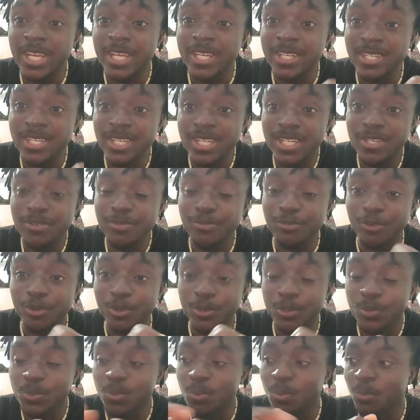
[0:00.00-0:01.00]
they dig
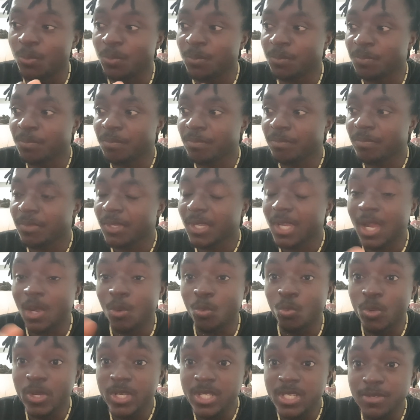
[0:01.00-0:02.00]
for you are
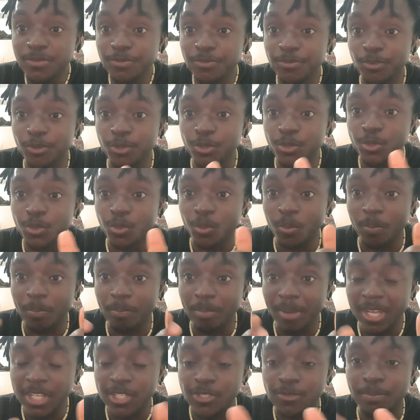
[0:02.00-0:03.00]
waiting for you to
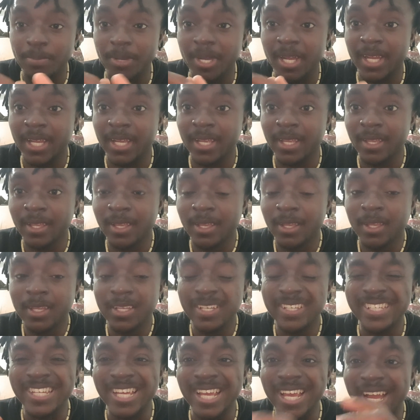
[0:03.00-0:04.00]
pass by.
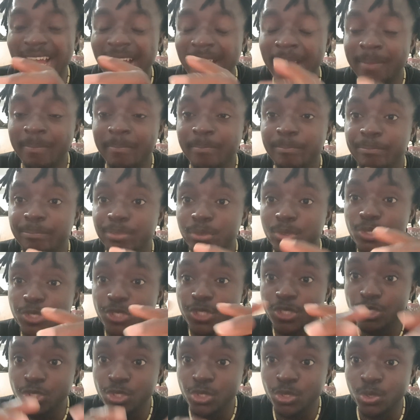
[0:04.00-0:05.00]
They
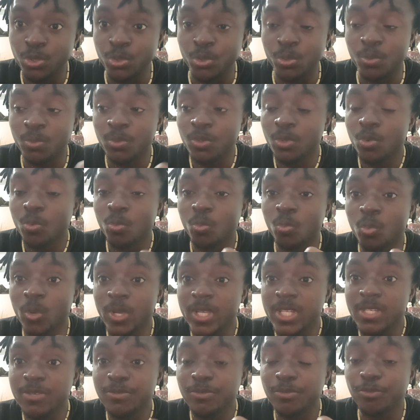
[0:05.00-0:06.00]
ambushed you,
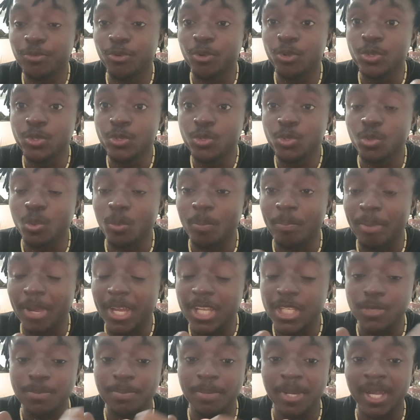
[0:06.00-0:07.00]
waiting for you to
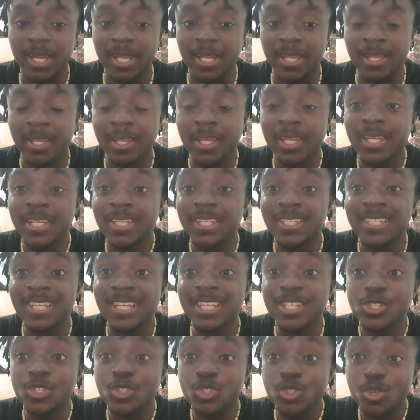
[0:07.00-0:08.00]
pass by.
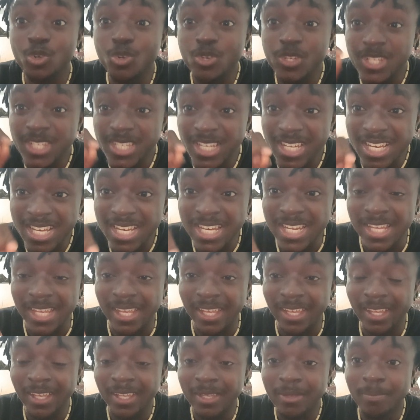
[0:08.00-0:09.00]
They so
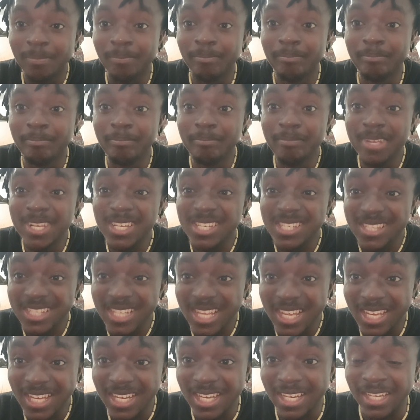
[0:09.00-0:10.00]
dilly,
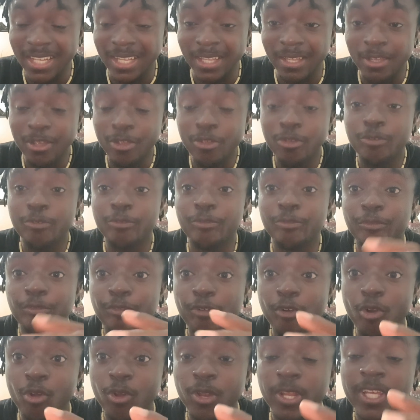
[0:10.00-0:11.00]
mistakenly
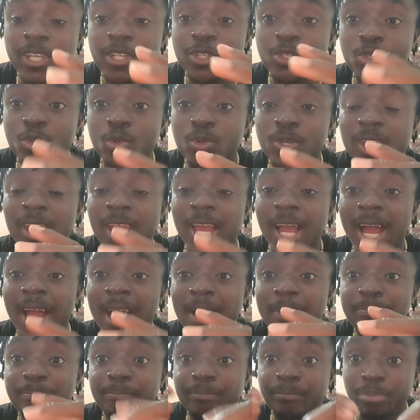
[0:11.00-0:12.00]
fall into the
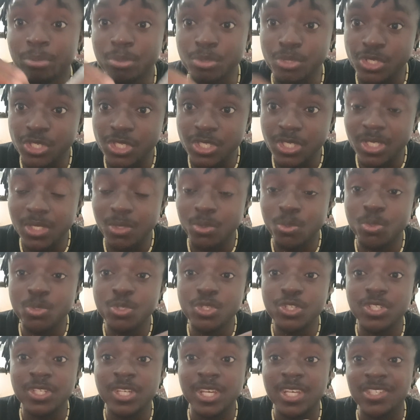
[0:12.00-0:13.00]
ambush
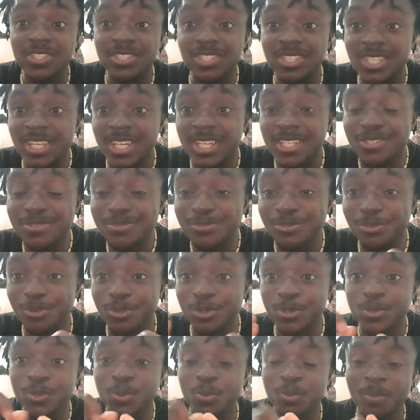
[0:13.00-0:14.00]
which they set
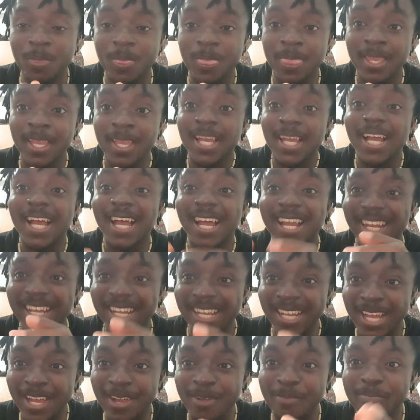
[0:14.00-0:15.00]
for you.
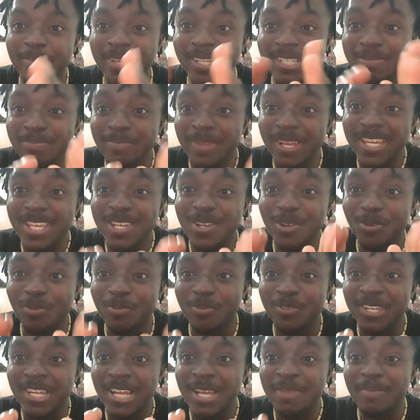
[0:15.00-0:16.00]
And now many
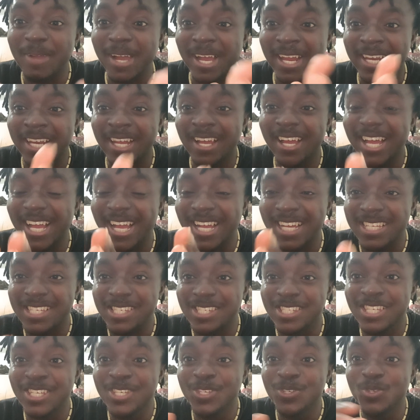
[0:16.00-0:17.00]
of them are now
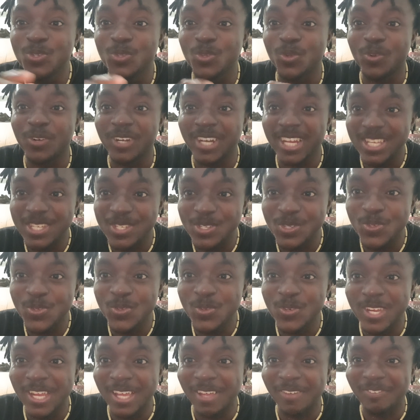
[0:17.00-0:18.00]
asking you to
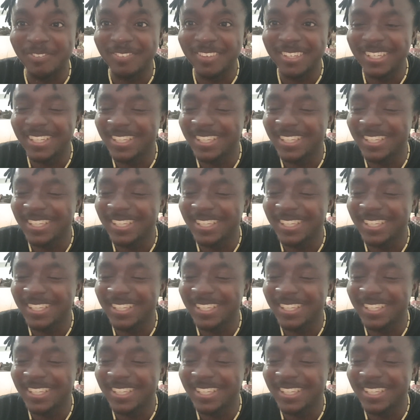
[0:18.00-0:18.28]
rescue them.